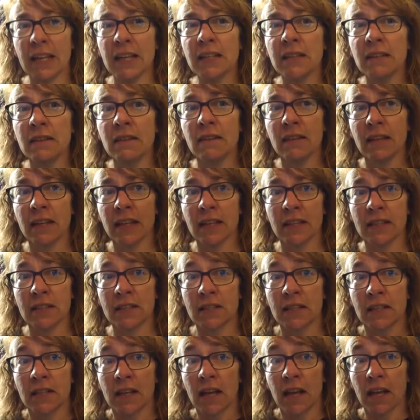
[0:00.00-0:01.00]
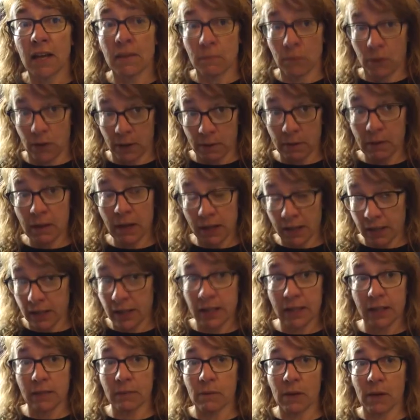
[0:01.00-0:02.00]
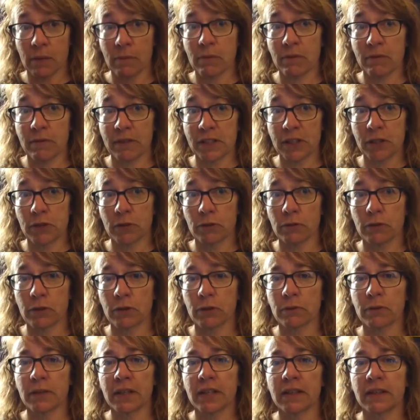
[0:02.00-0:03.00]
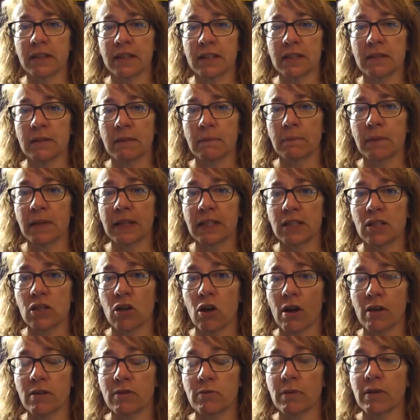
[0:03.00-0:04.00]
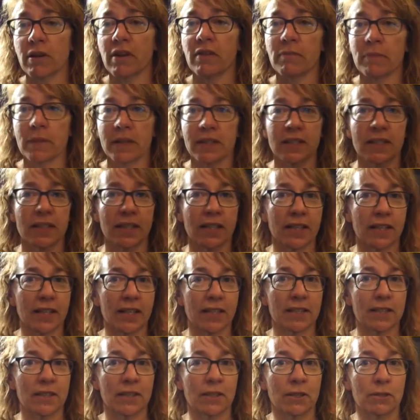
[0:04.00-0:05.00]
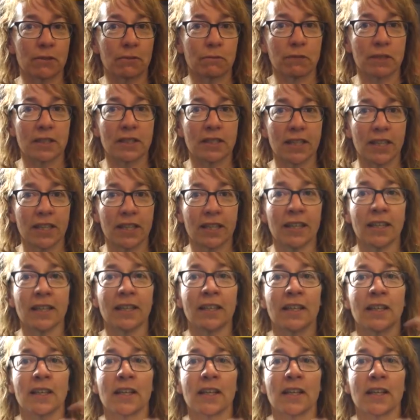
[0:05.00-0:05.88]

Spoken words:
In my professional career, there's been times when I've been seen as risky,